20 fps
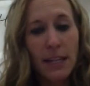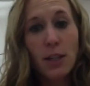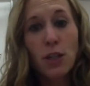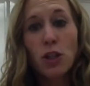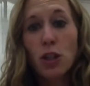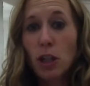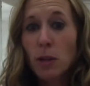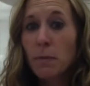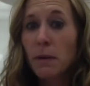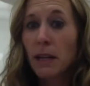
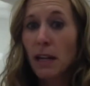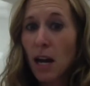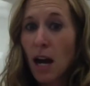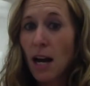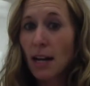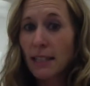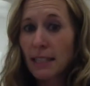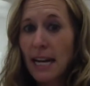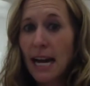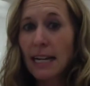should be
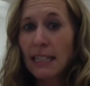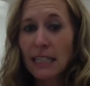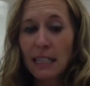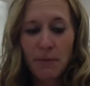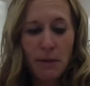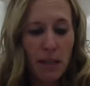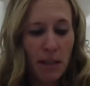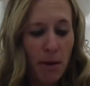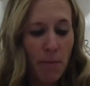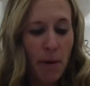contacting
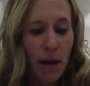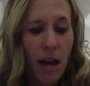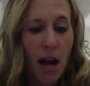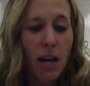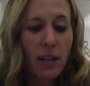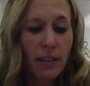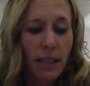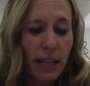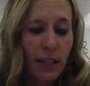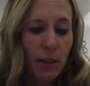me that my
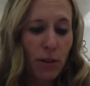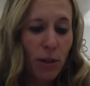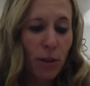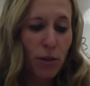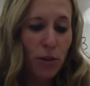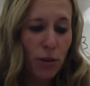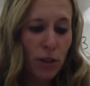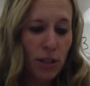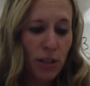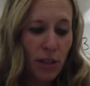online
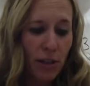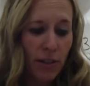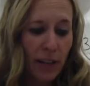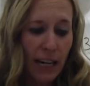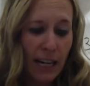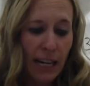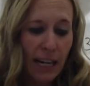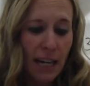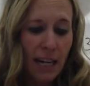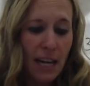groceries are
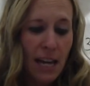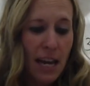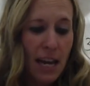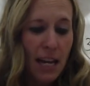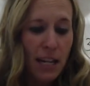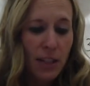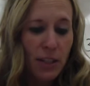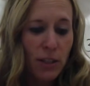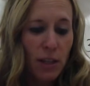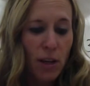ready.
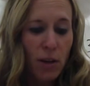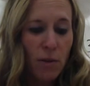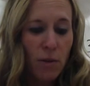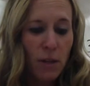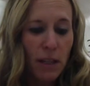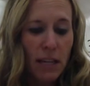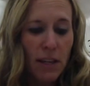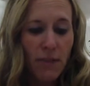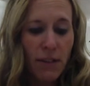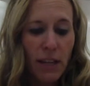So,
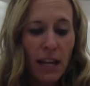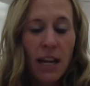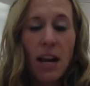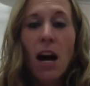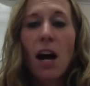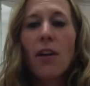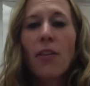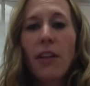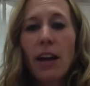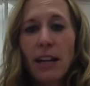even in
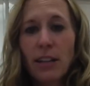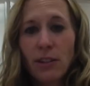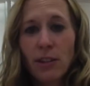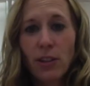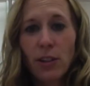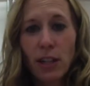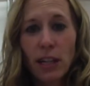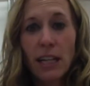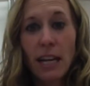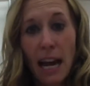online
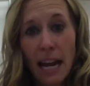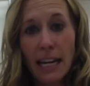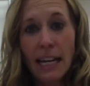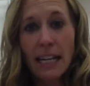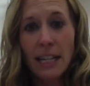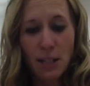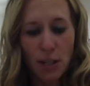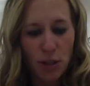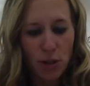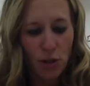learning, I
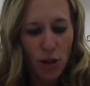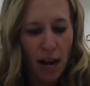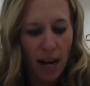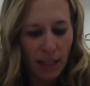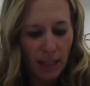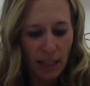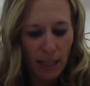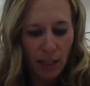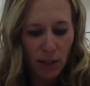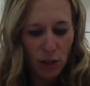get
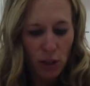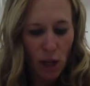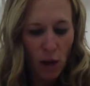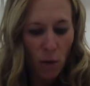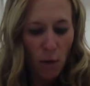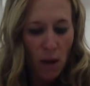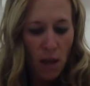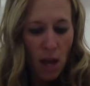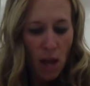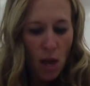distracted.
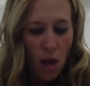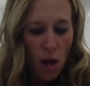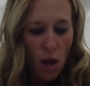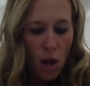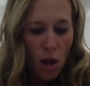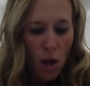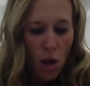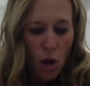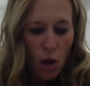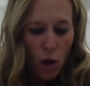So,
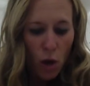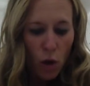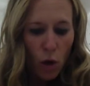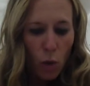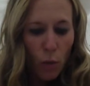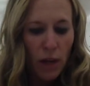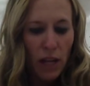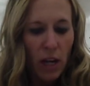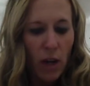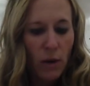
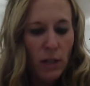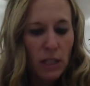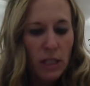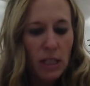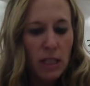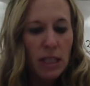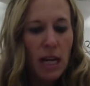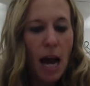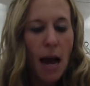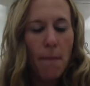we go to
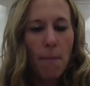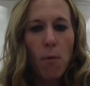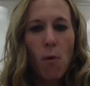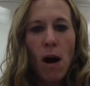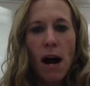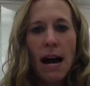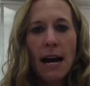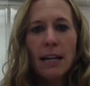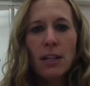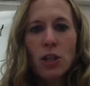
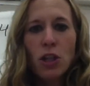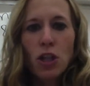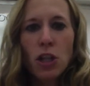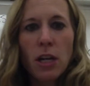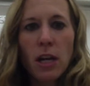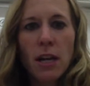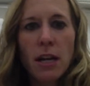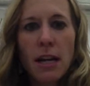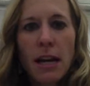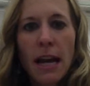stopwatch,
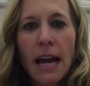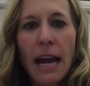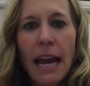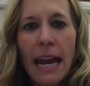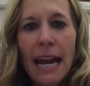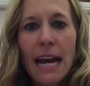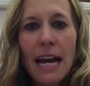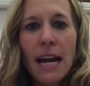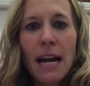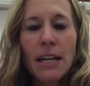
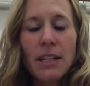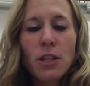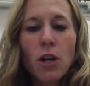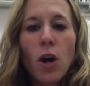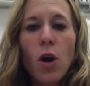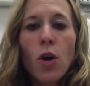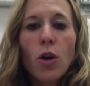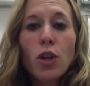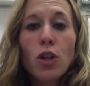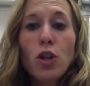and
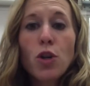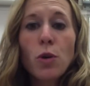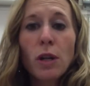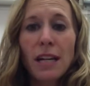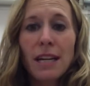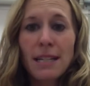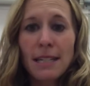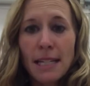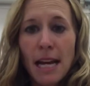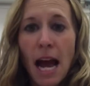you
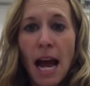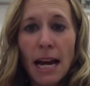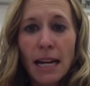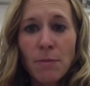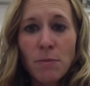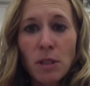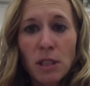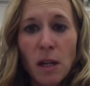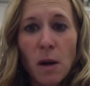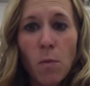can
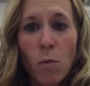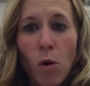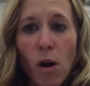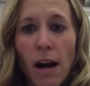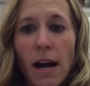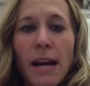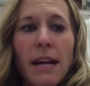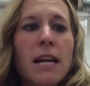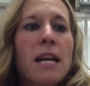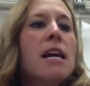time
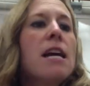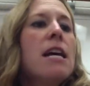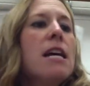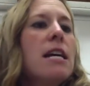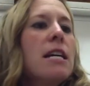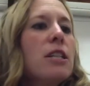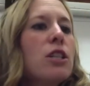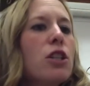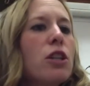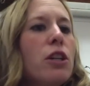someone
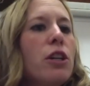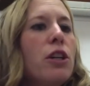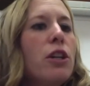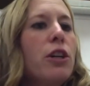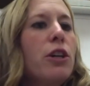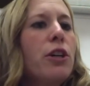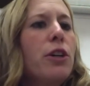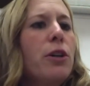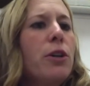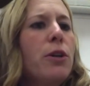
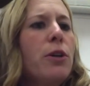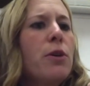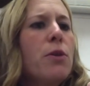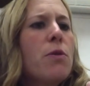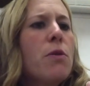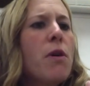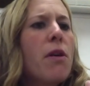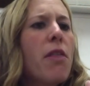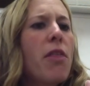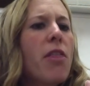
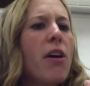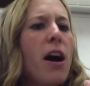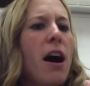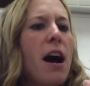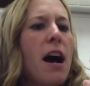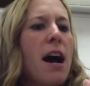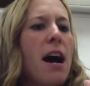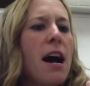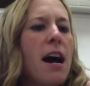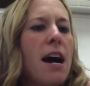to
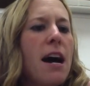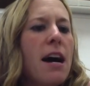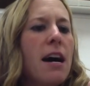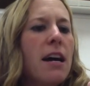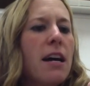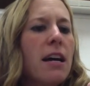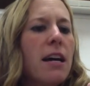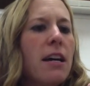the